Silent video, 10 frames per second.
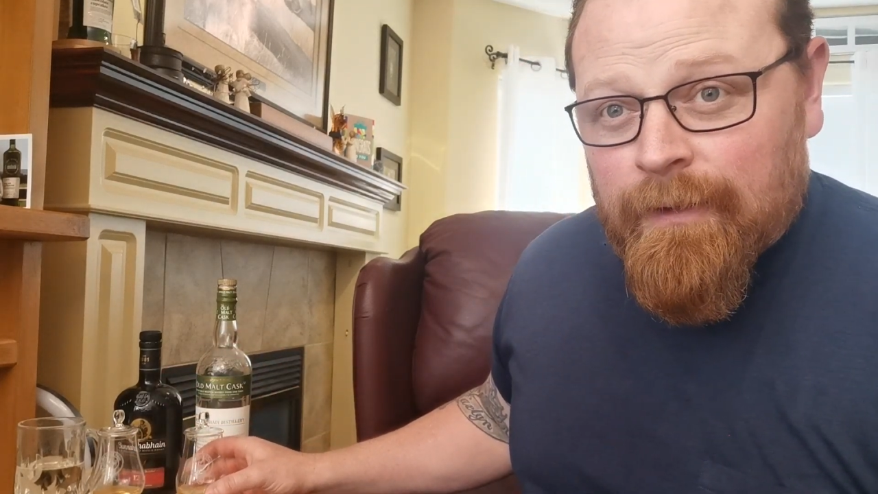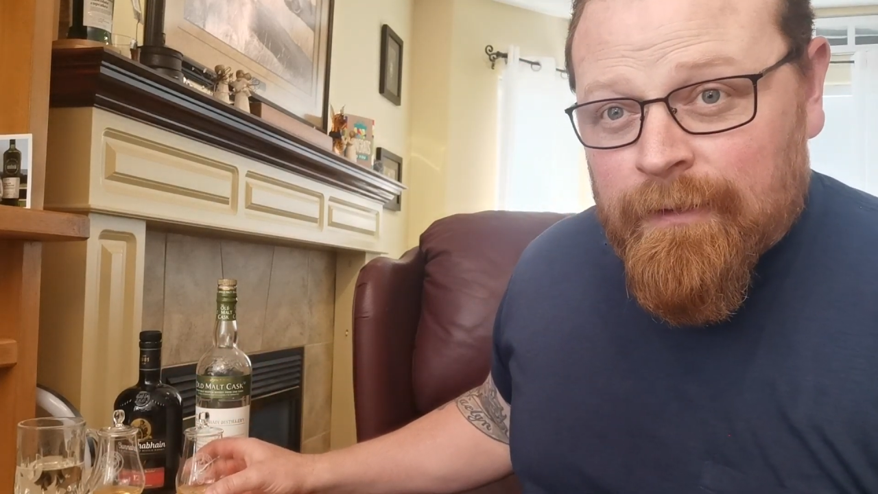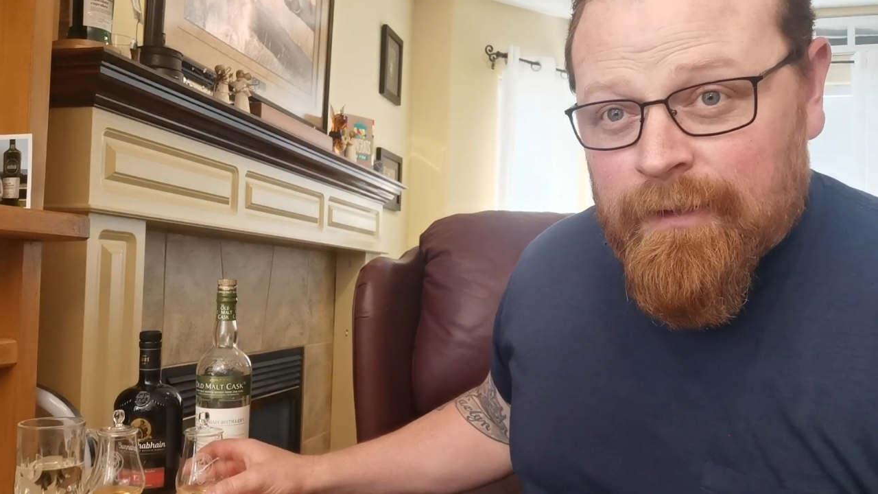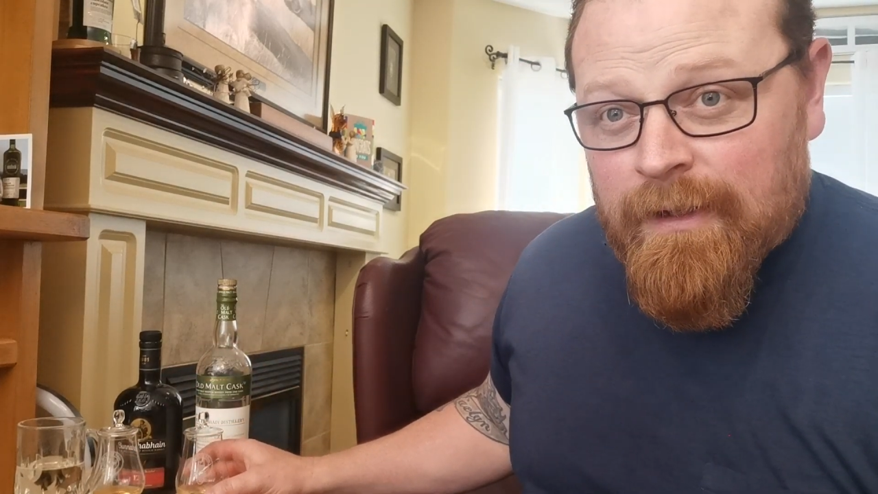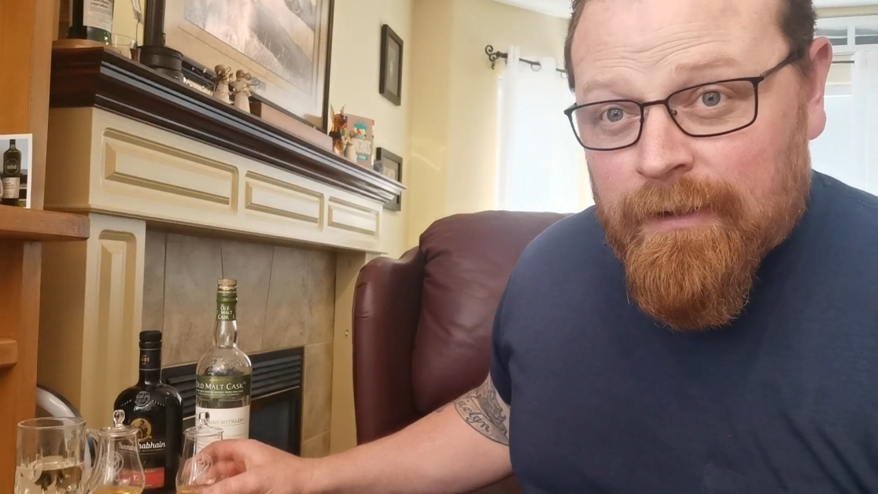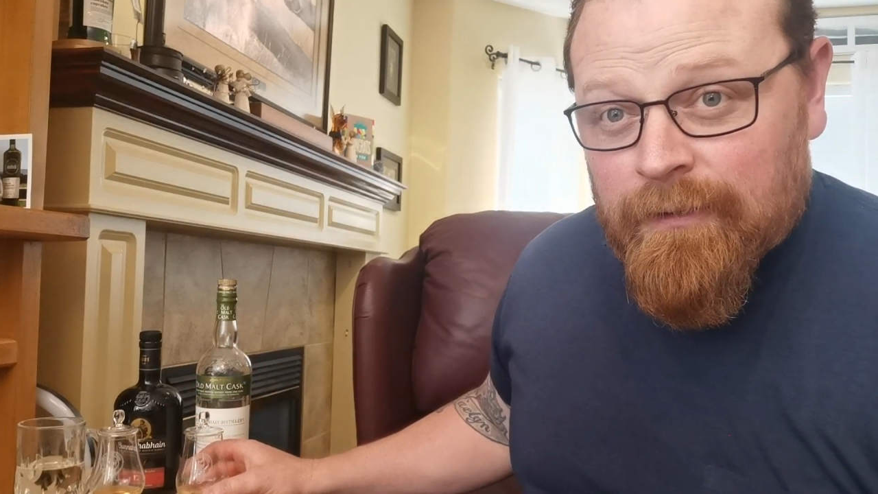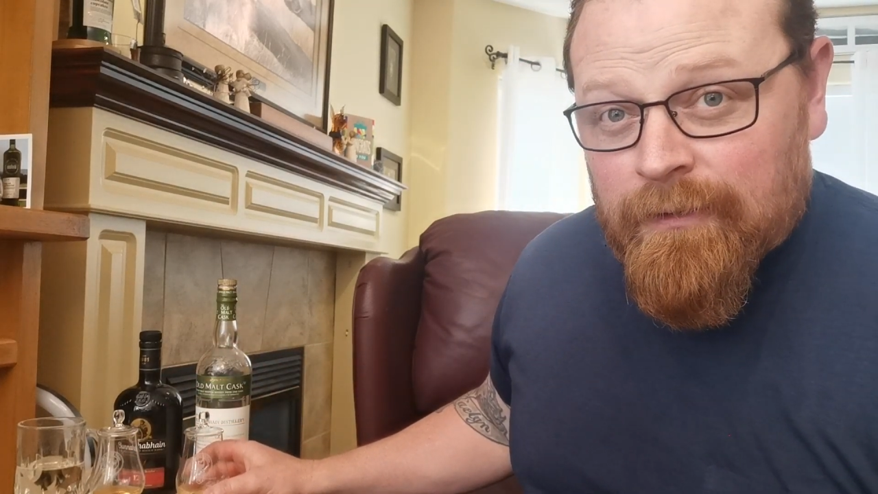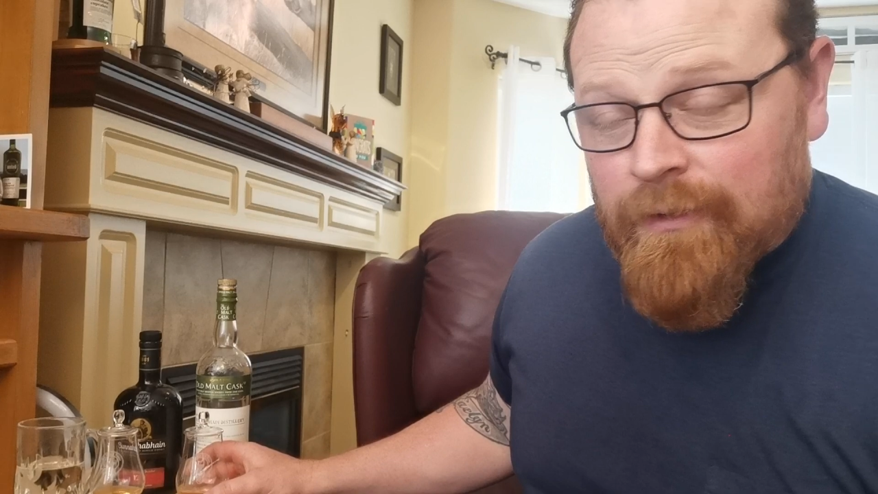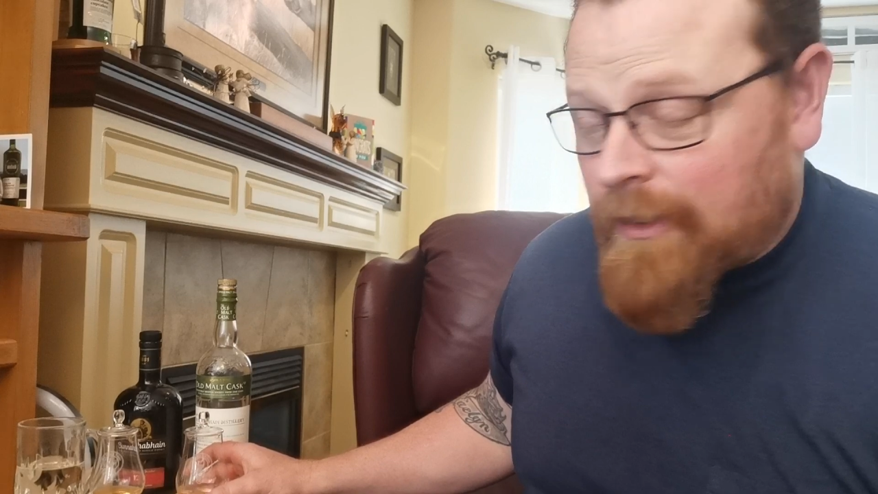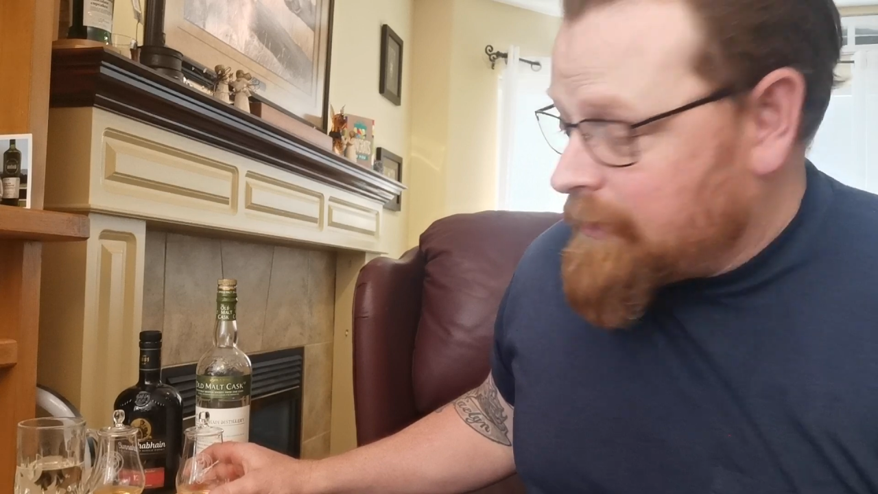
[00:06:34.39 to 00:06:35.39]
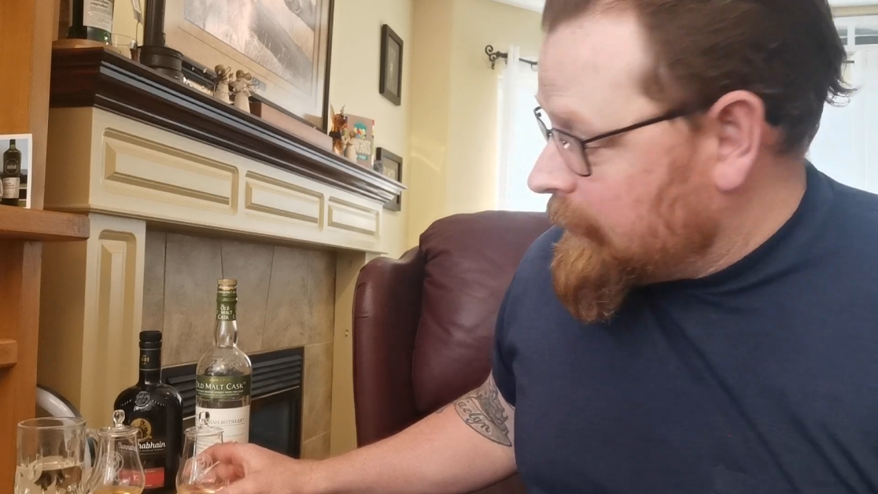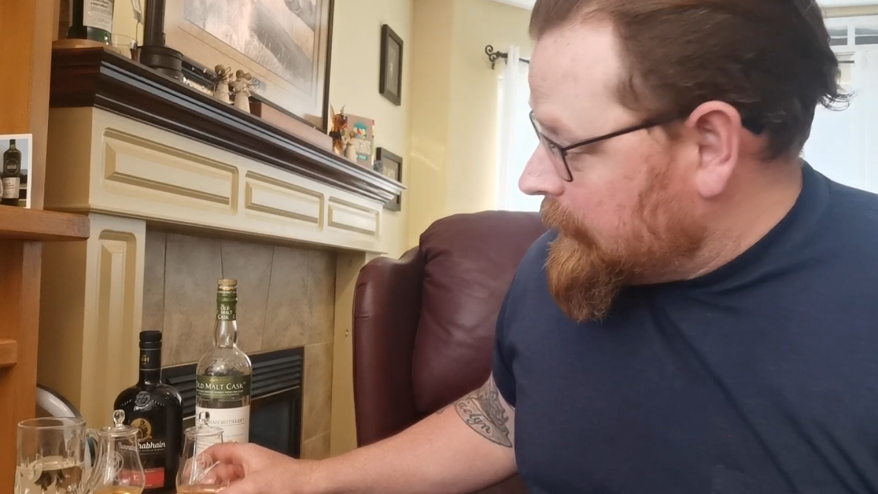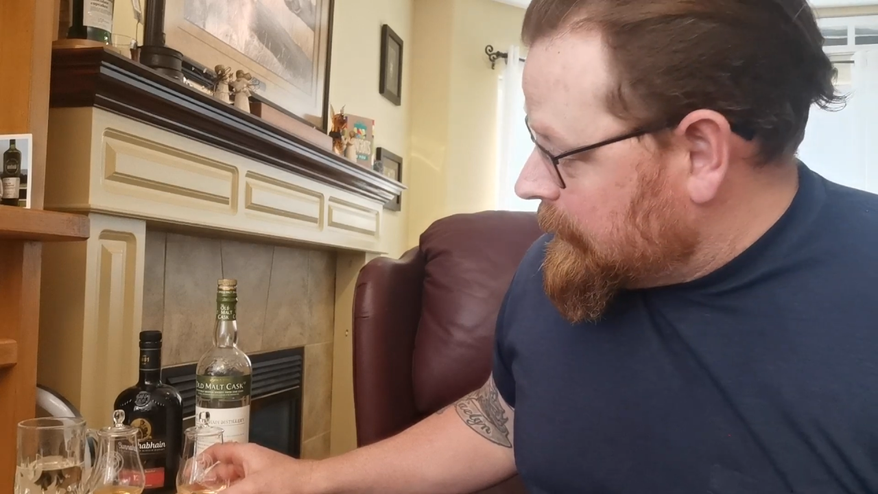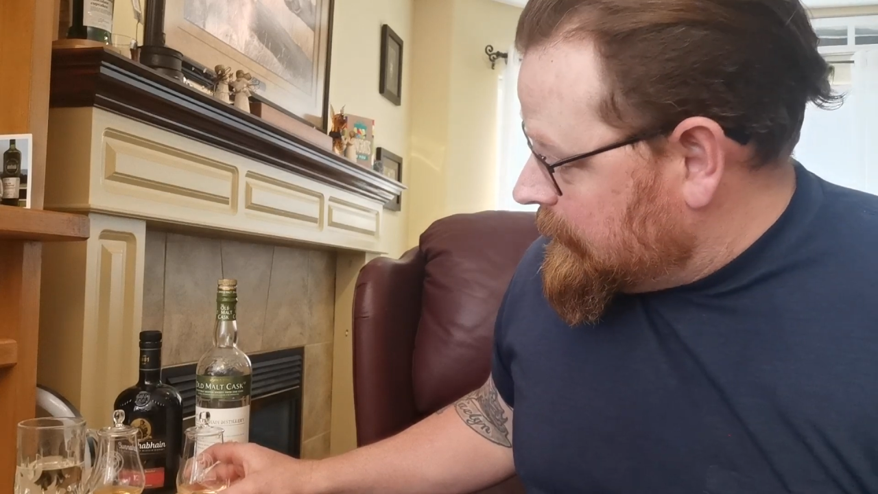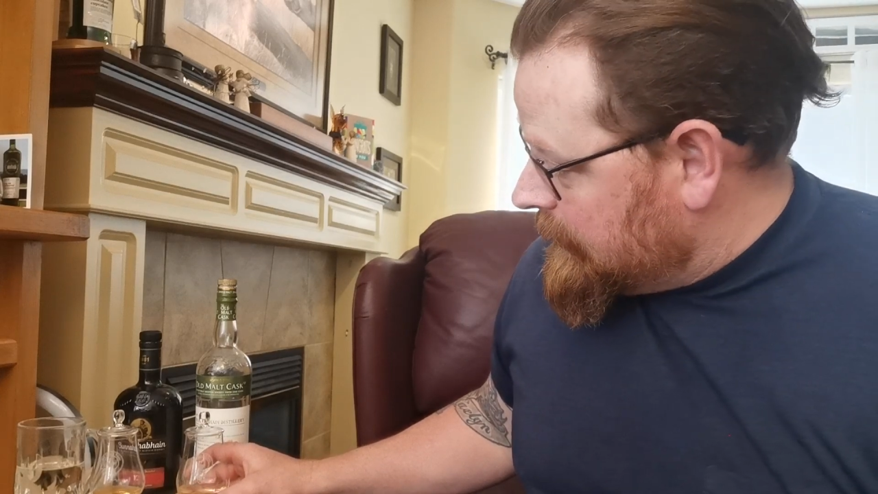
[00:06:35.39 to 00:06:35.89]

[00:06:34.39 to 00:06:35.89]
a deconstruction,